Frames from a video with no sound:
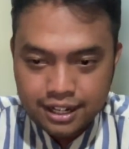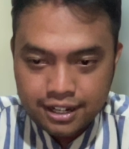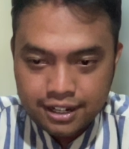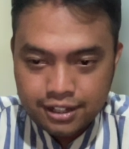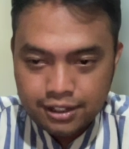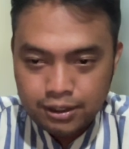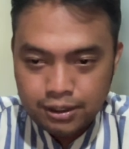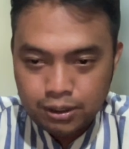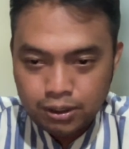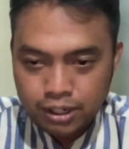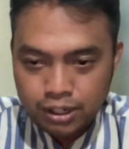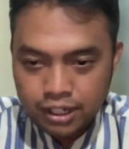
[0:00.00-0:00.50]

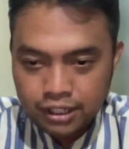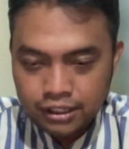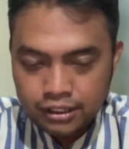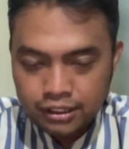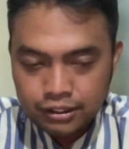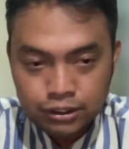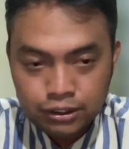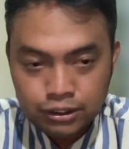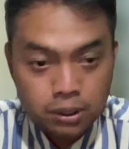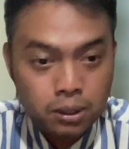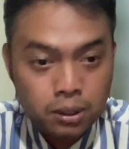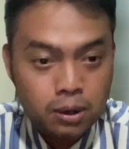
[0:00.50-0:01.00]

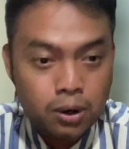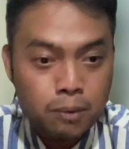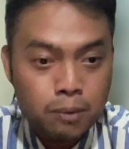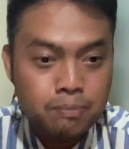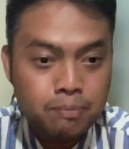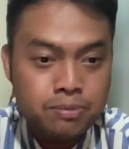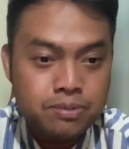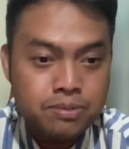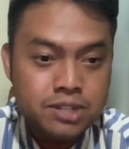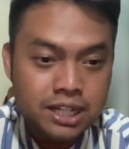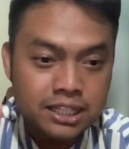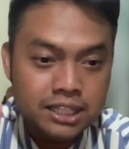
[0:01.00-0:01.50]
your
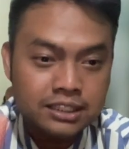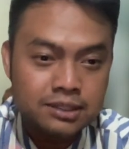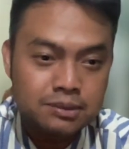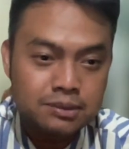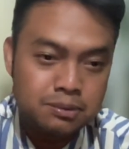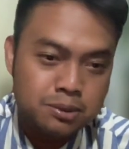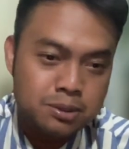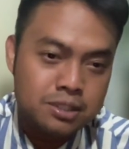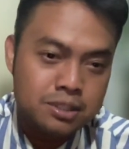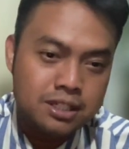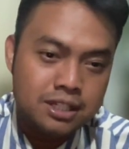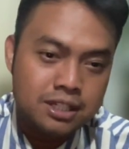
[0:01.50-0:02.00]
objective
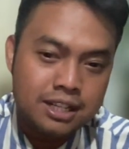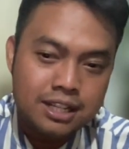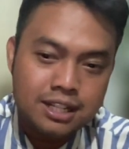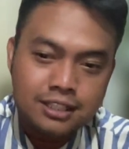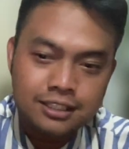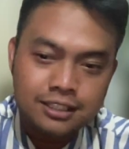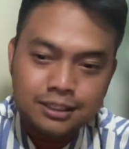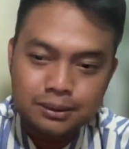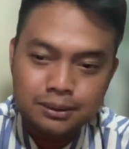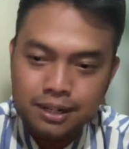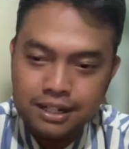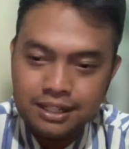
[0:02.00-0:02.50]
today is
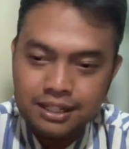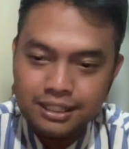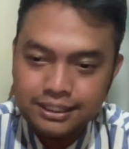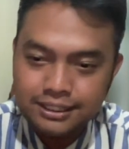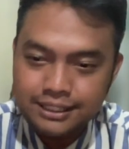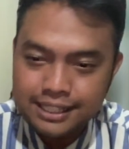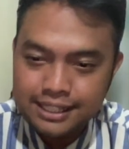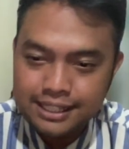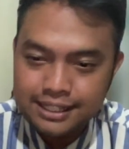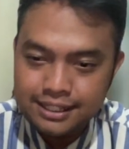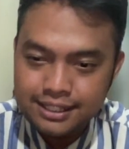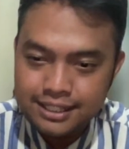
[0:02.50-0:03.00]
to
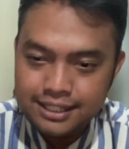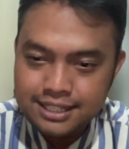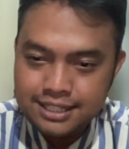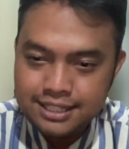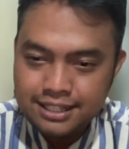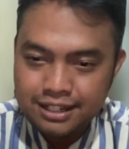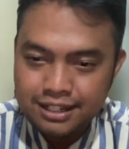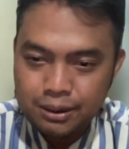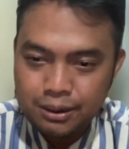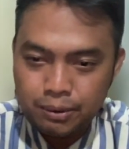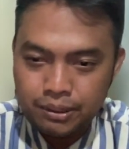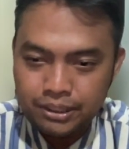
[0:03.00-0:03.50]
understand these
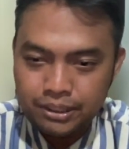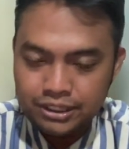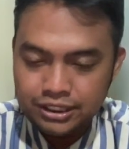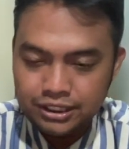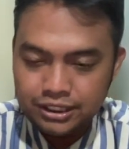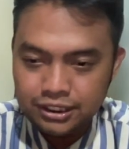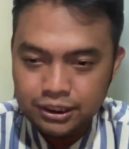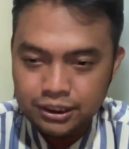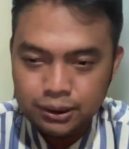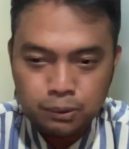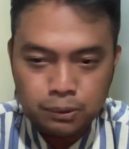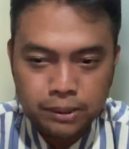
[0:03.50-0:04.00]

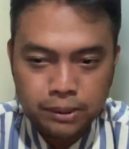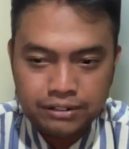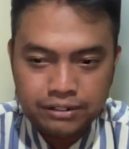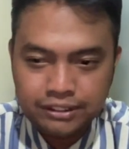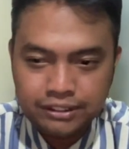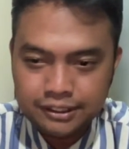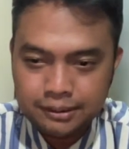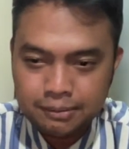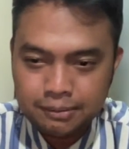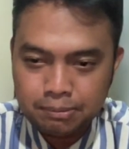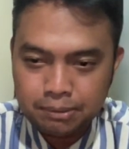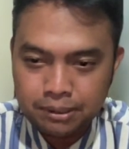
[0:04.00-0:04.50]
equations. Very
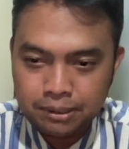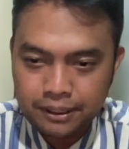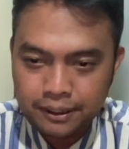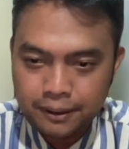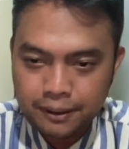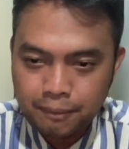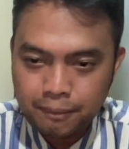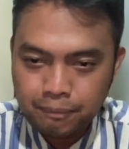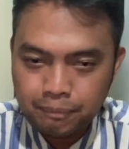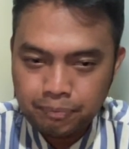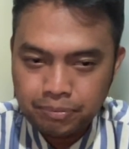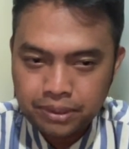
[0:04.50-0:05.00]
simple,
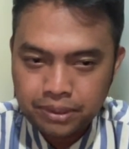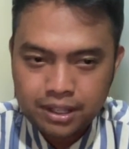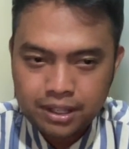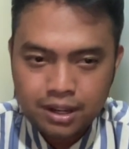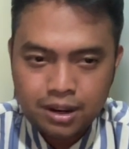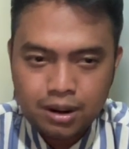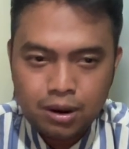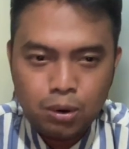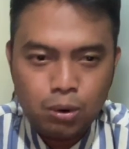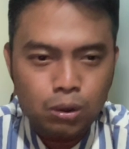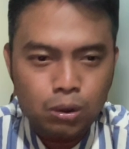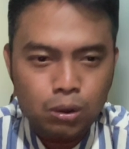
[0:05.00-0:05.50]

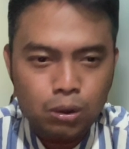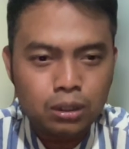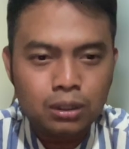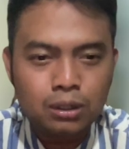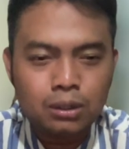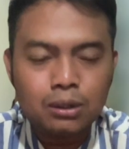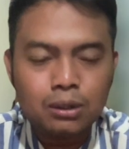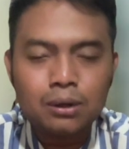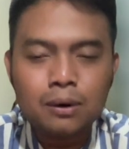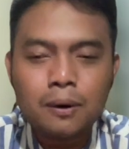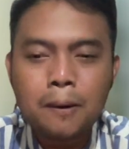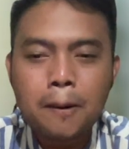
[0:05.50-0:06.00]

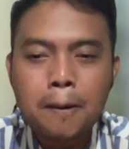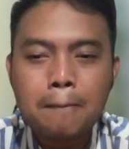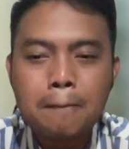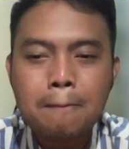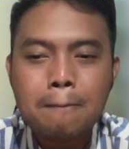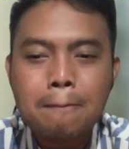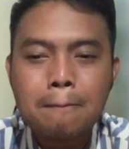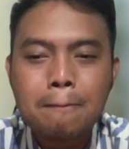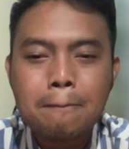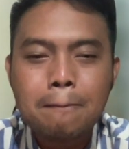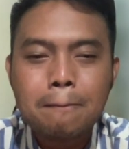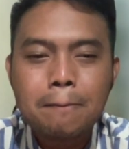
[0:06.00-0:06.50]
although
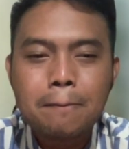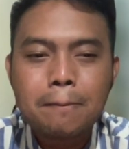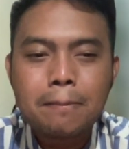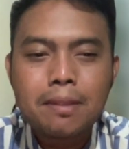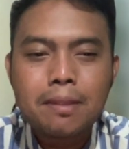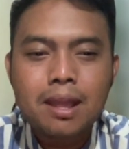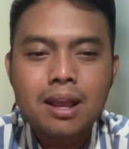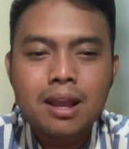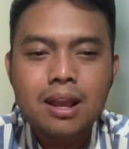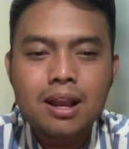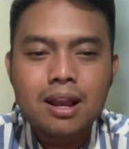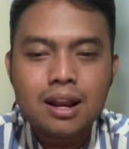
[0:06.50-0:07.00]

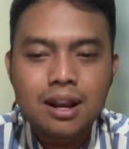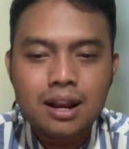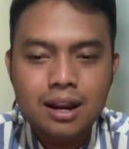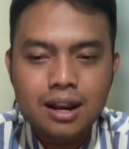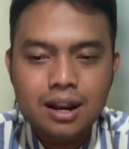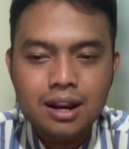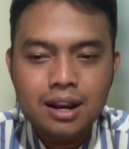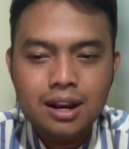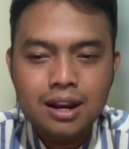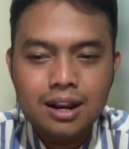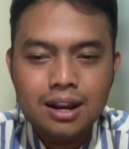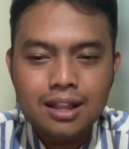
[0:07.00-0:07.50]

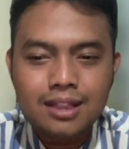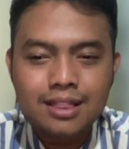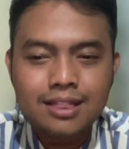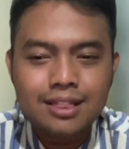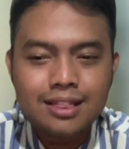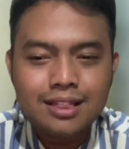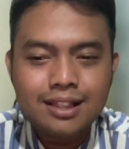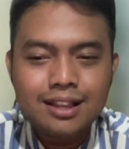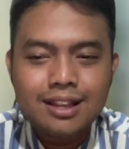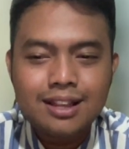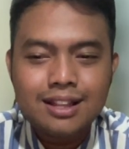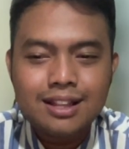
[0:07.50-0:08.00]
uh,
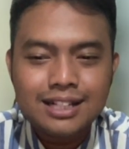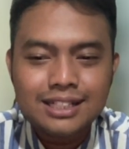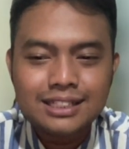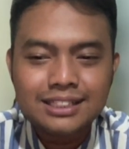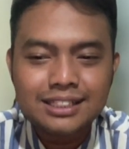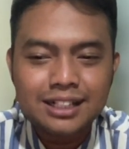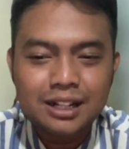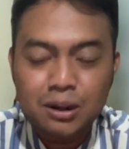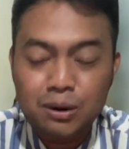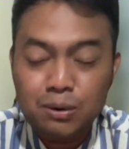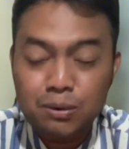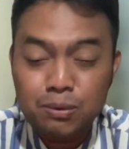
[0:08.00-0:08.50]
there's
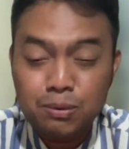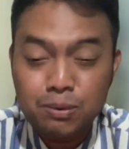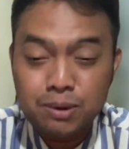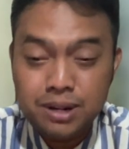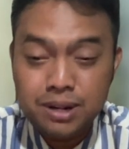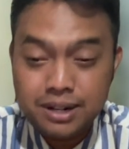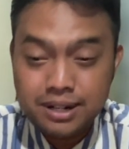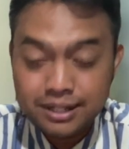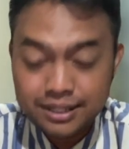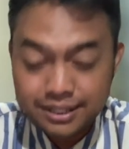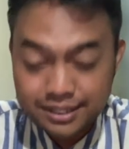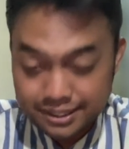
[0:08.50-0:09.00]
a lot of
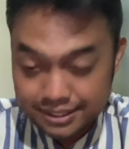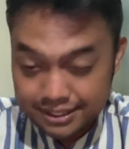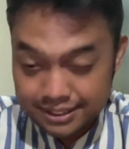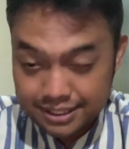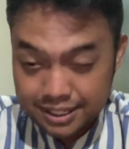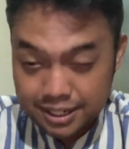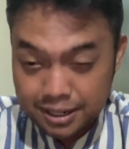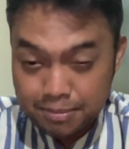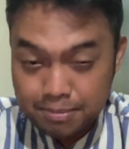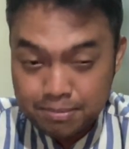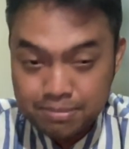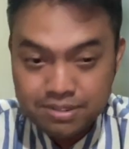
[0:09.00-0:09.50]
weird
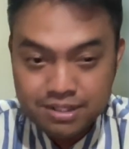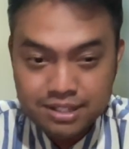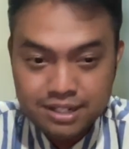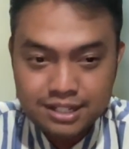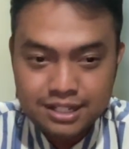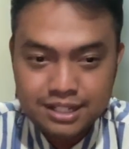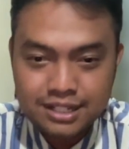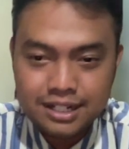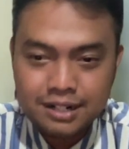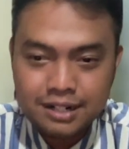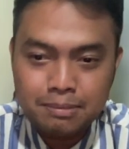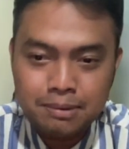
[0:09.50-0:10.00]
terms in
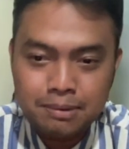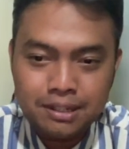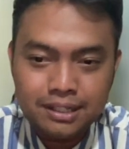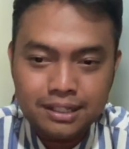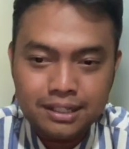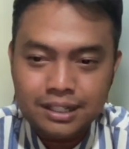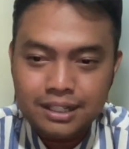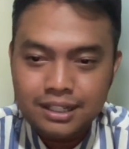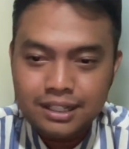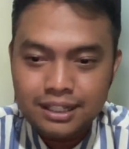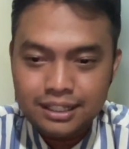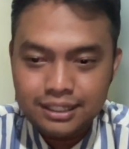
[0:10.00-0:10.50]
here, but
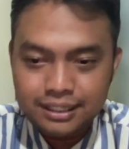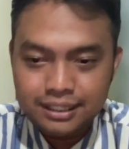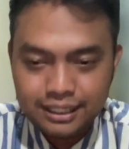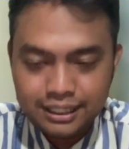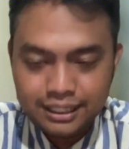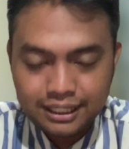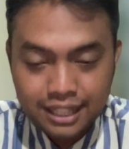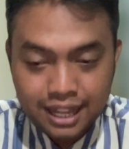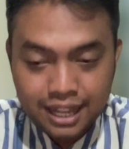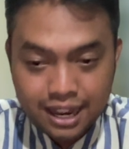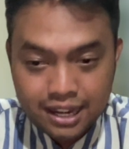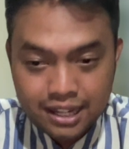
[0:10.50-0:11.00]

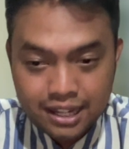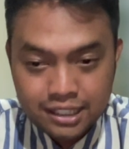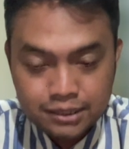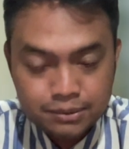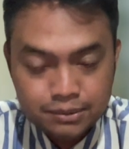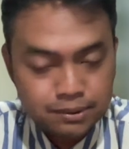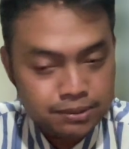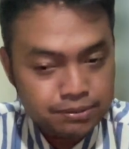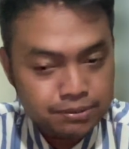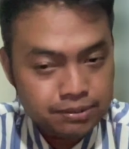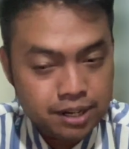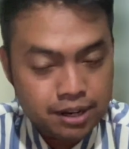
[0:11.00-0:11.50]
delta S
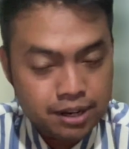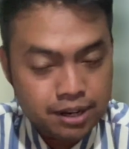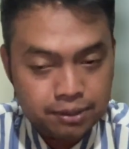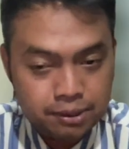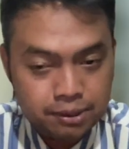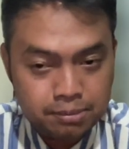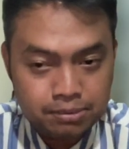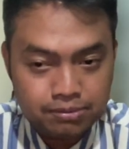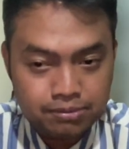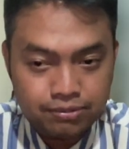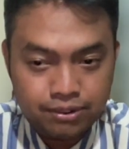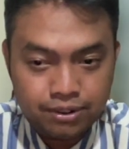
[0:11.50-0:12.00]
we've covered
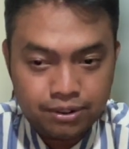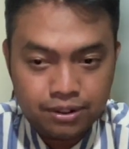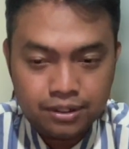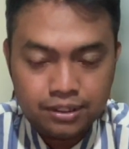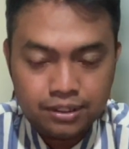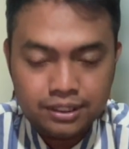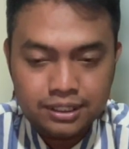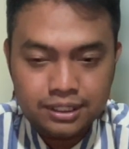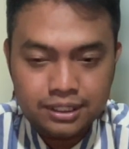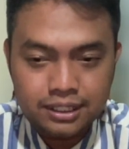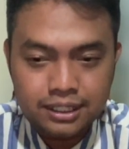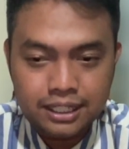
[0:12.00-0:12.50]

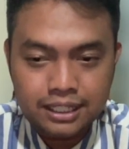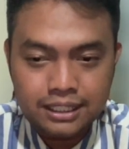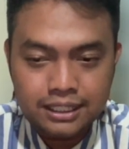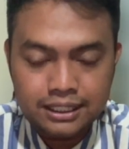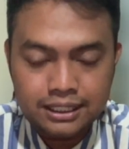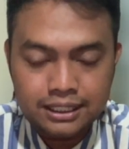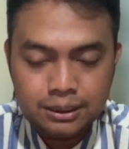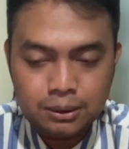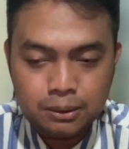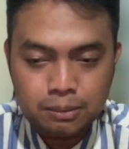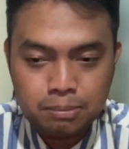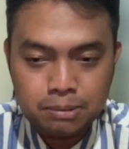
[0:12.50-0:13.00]
before, the
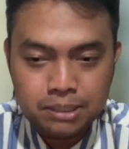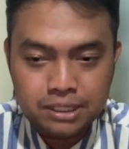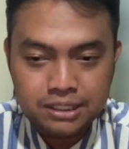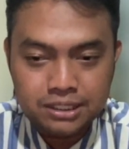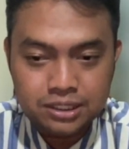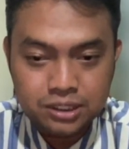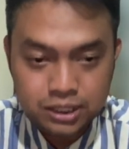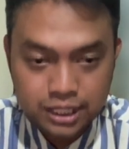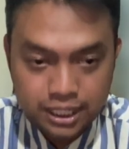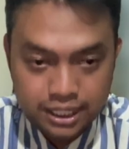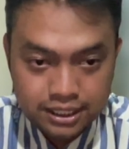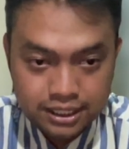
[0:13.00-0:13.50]
entropy
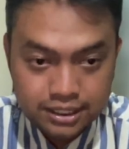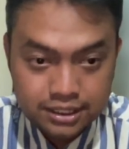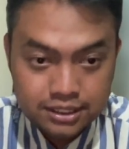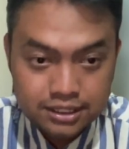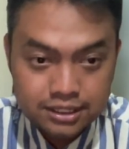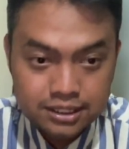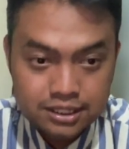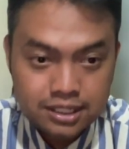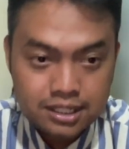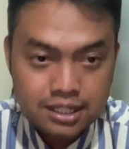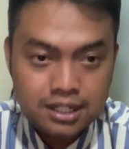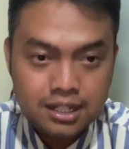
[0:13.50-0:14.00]
change.
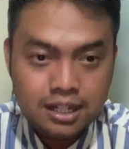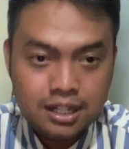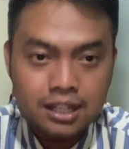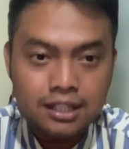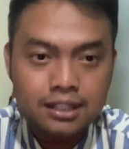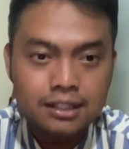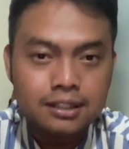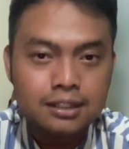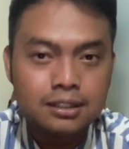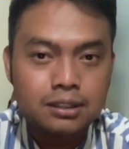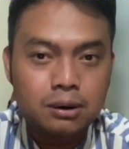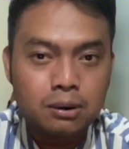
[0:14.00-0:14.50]

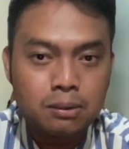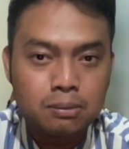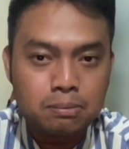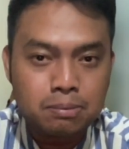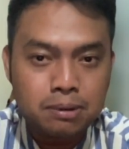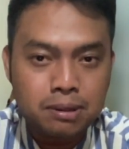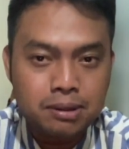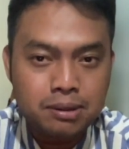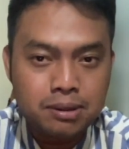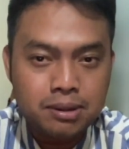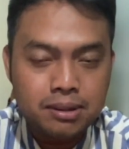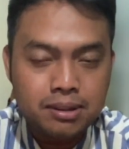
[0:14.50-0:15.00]

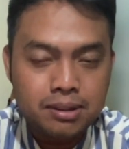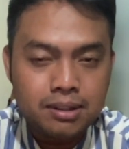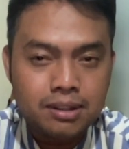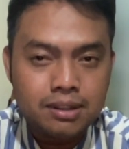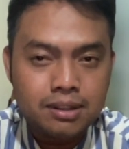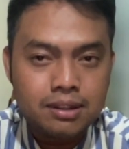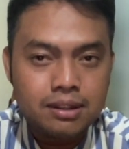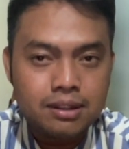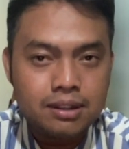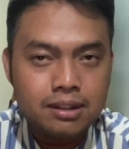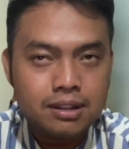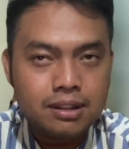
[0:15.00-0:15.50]

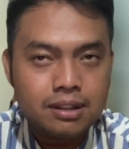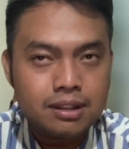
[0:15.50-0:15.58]
Entropy